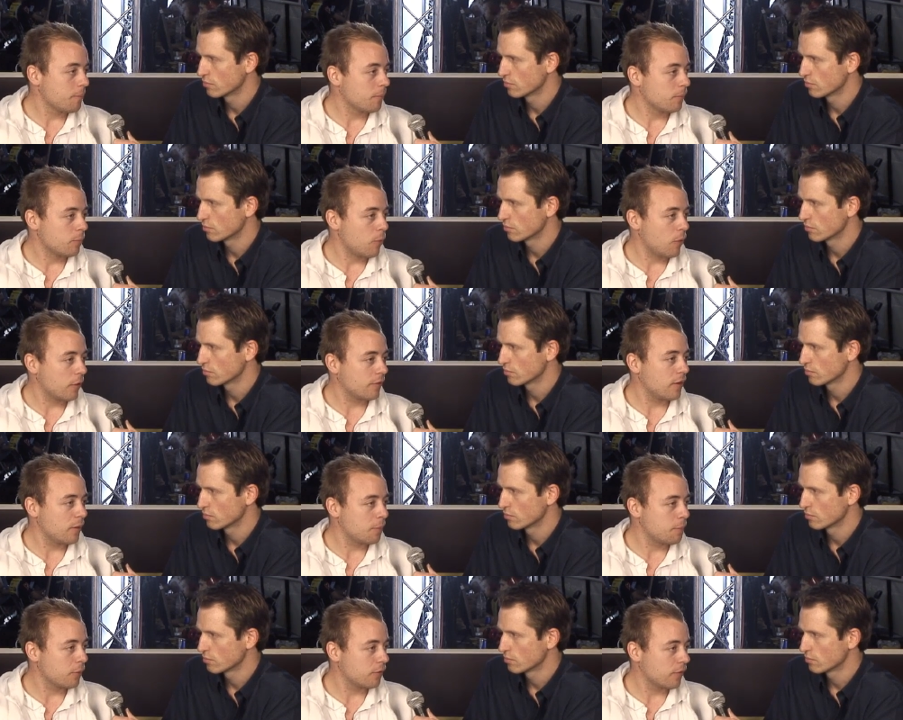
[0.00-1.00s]
Speaker 1: more teams
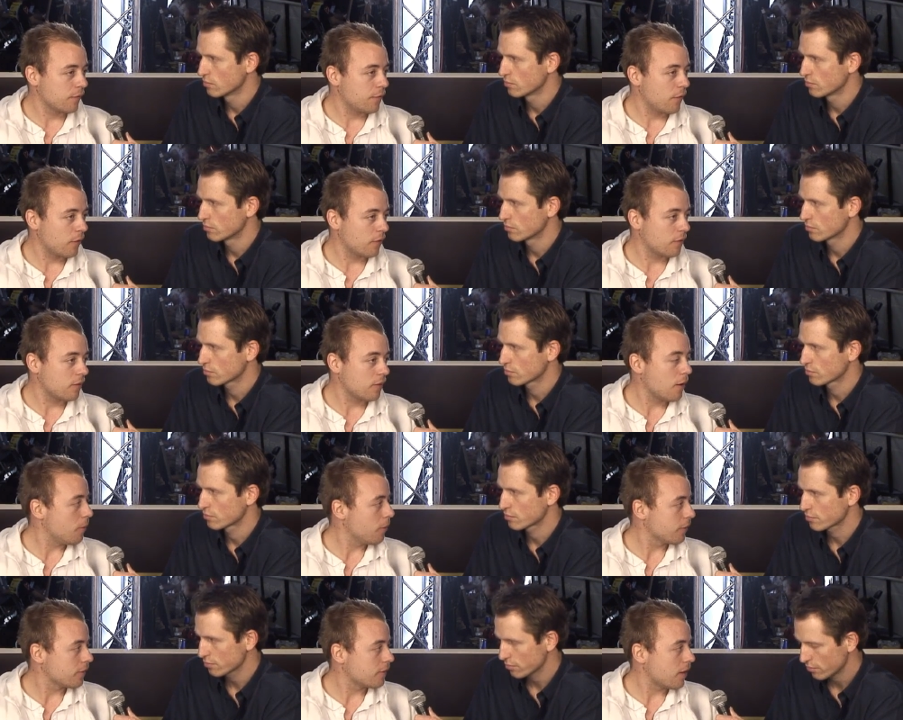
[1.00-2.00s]
pushing for the top all
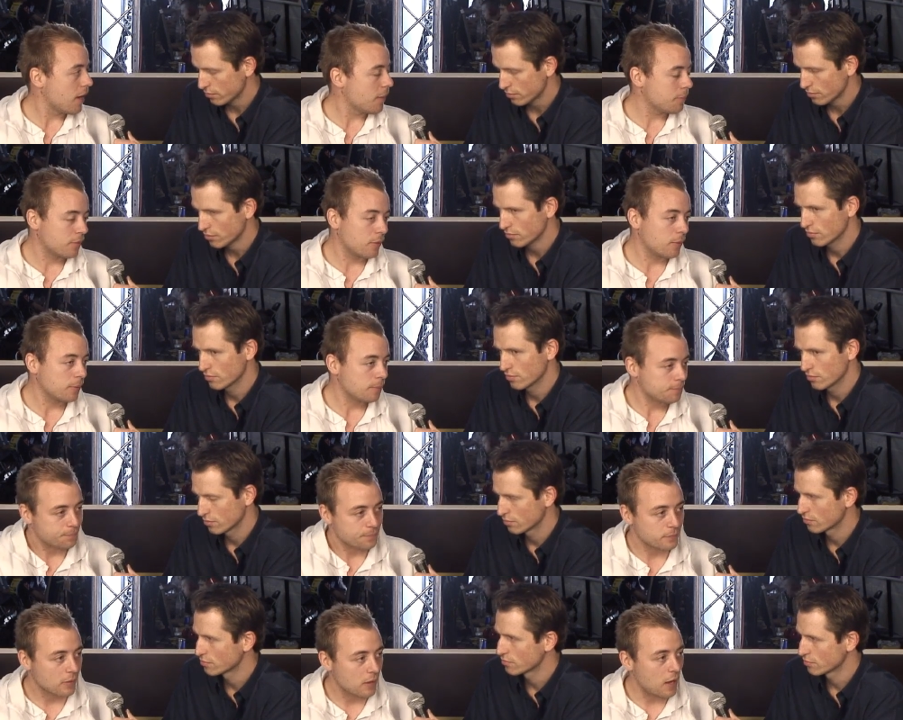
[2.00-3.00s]
the time. So
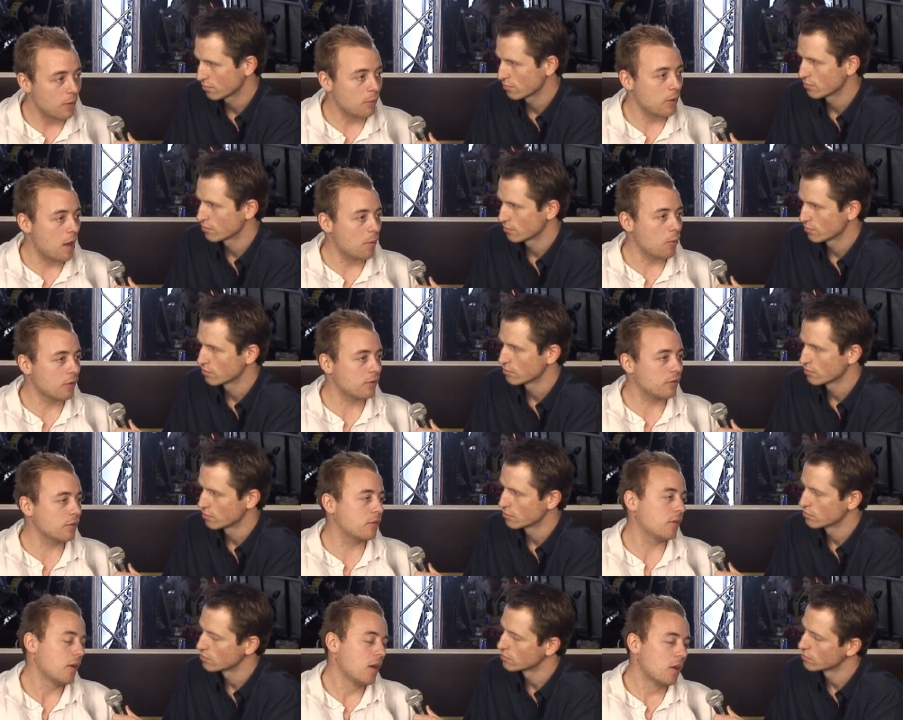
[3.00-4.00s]
I, wasn't
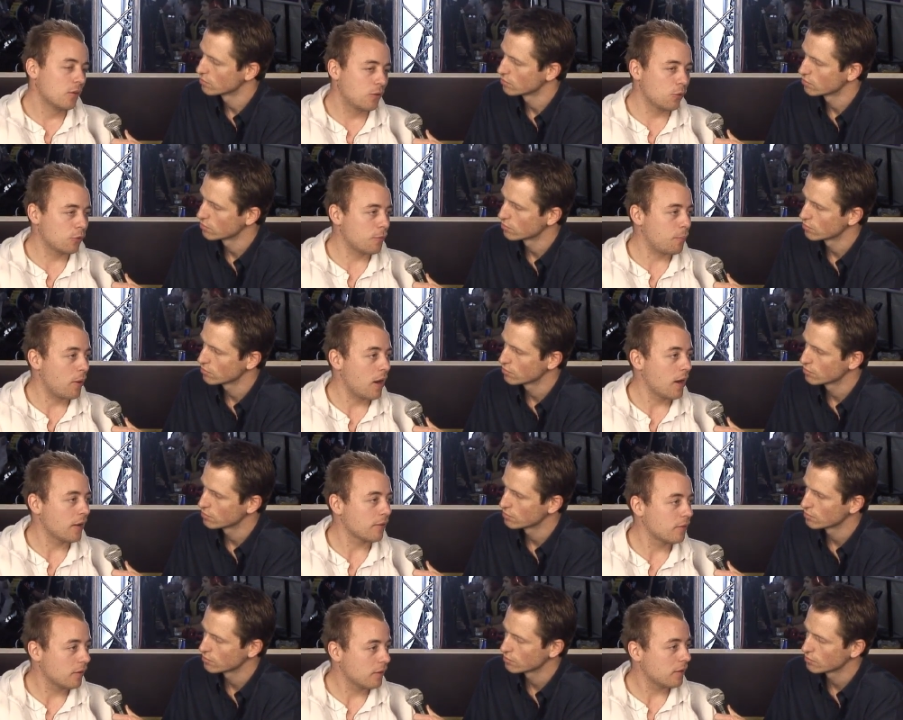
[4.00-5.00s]
too
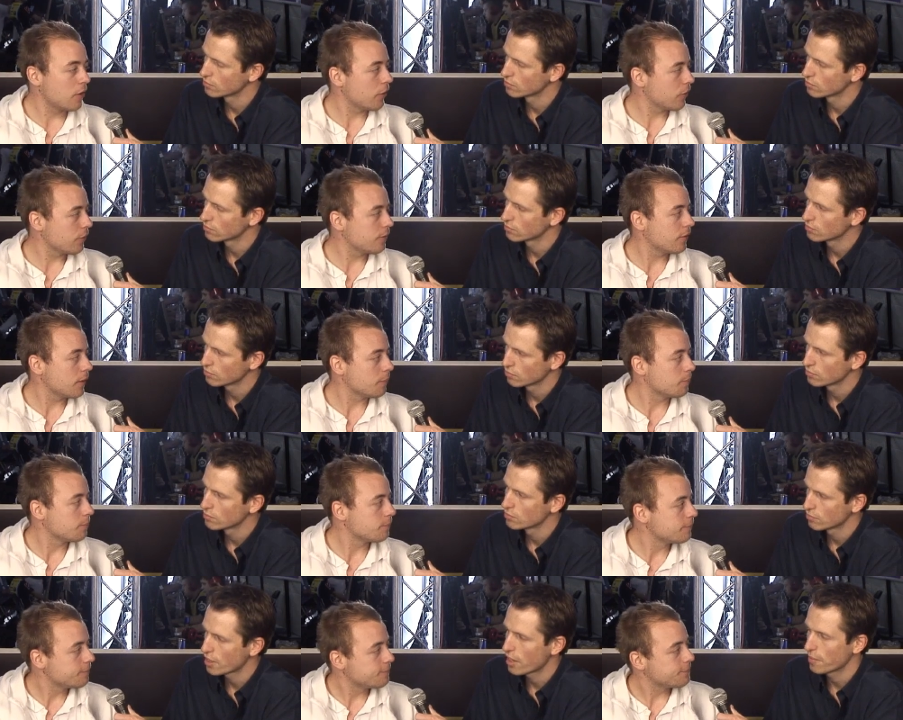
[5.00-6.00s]
surprised. Uh, they're a good team.
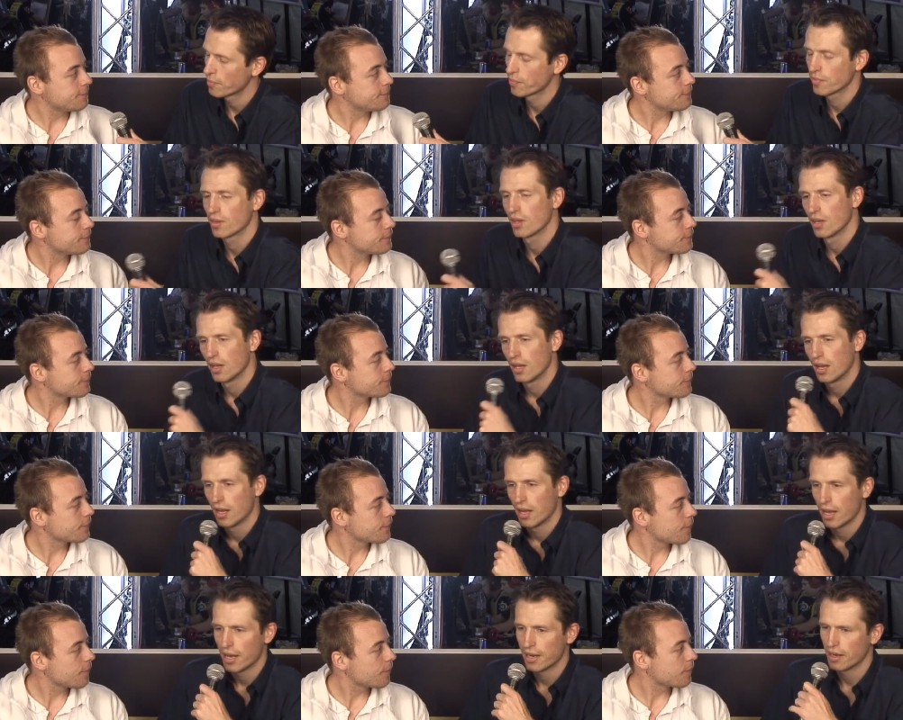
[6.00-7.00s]

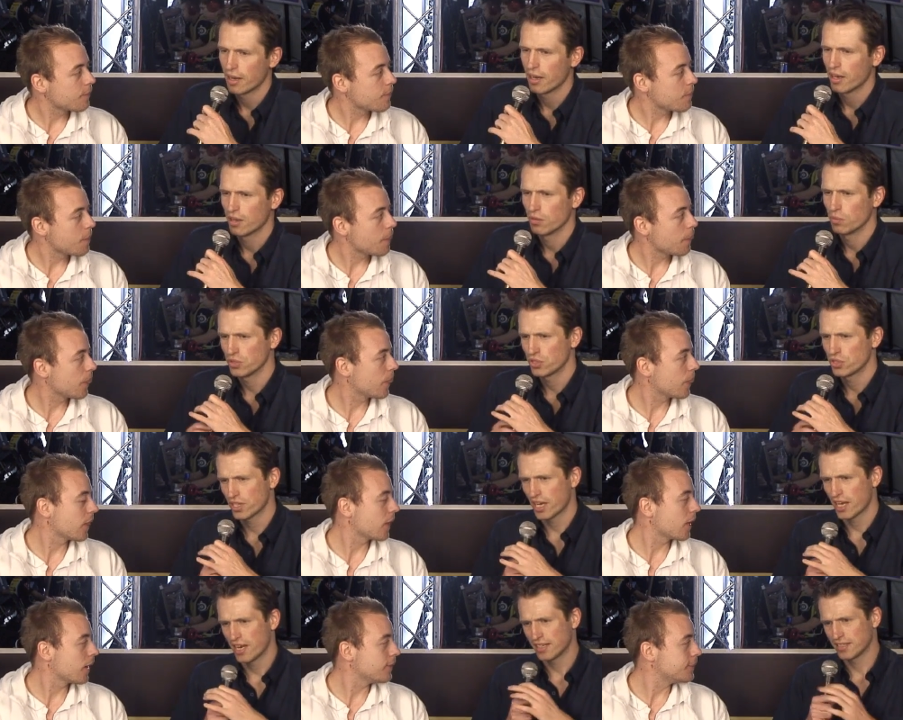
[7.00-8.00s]
Speaker 2: Yeah. And would you
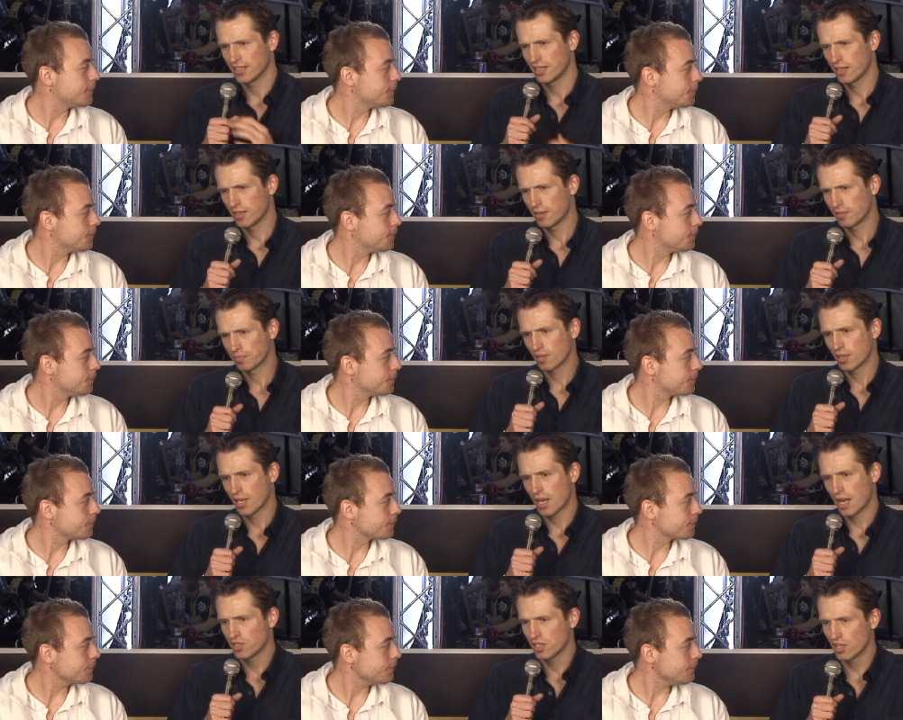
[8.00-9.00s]
say that um,
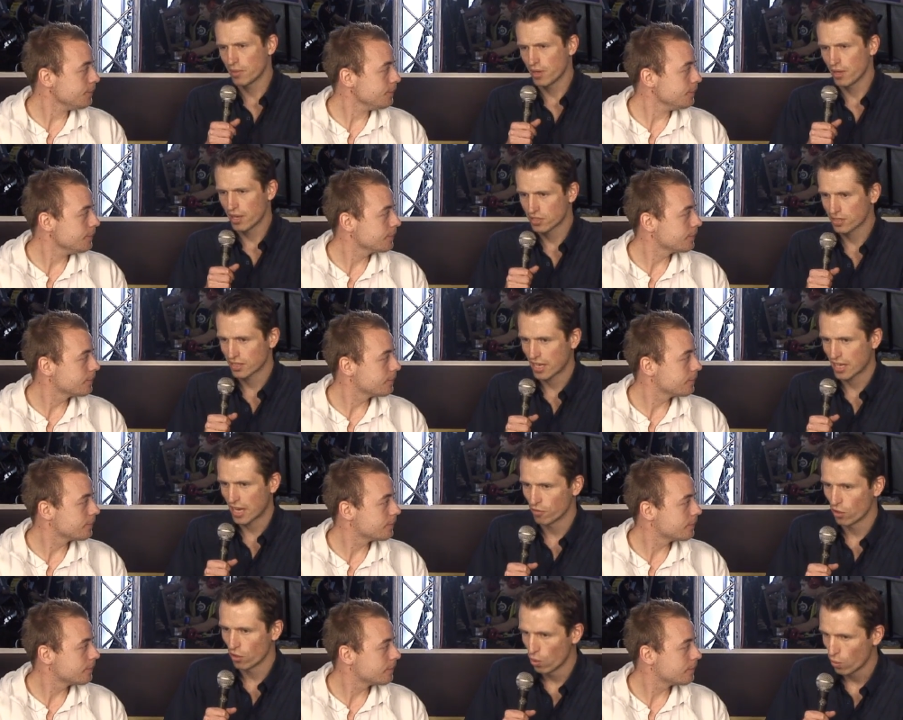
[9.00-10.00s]
MTW has kind of
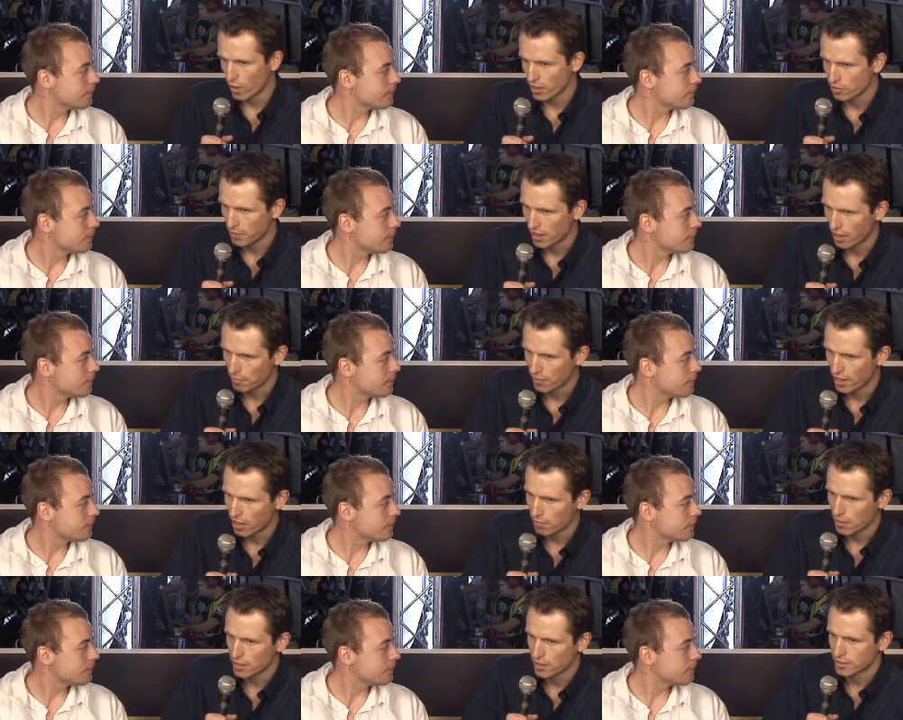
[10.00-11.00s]
always been up there,
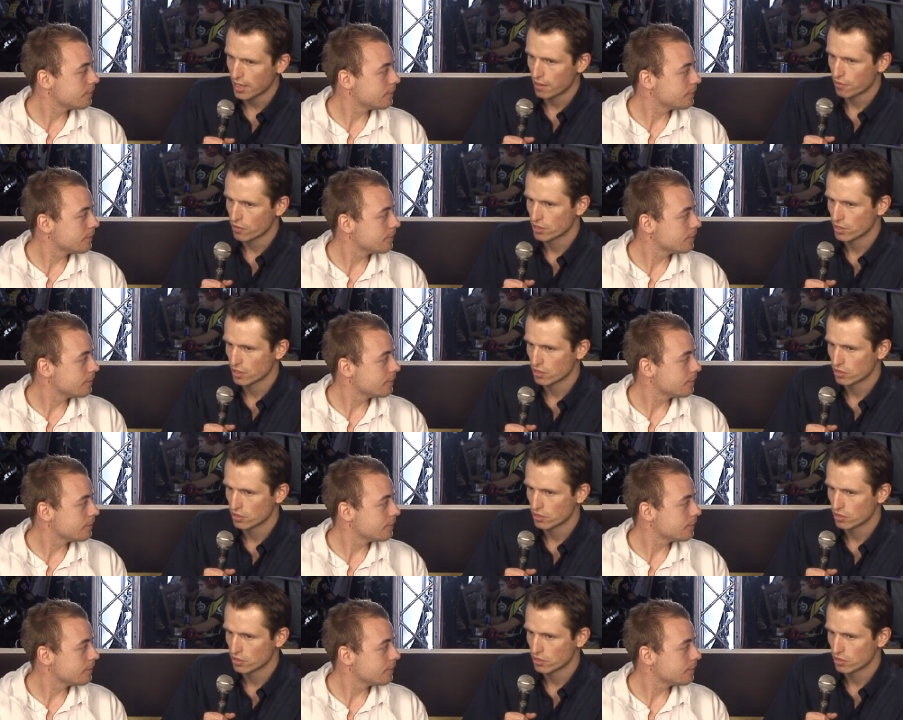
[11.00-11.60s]
but ever since